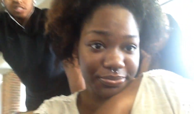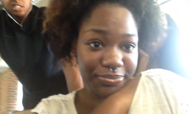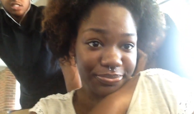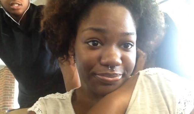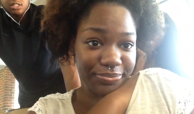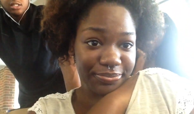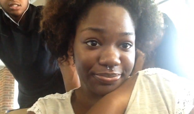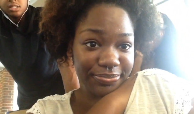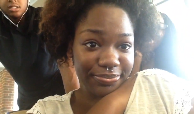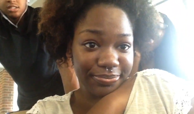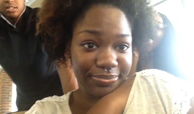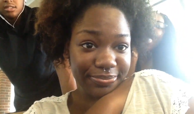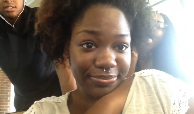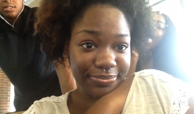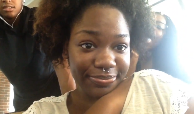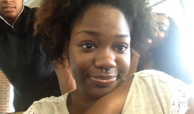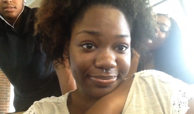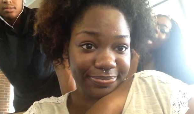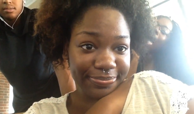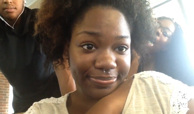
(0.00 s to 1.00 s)

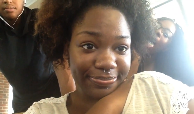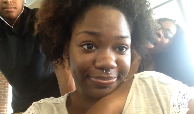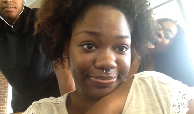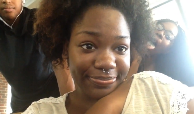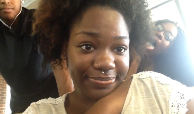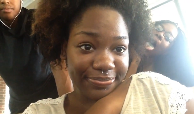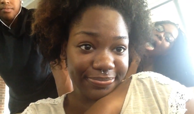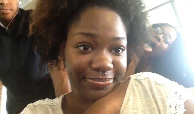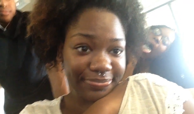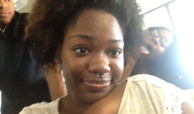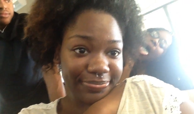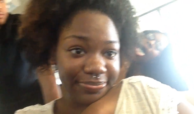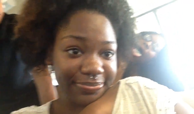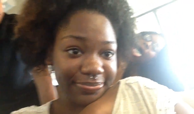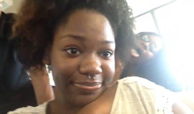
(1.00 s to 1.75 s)
[no speech]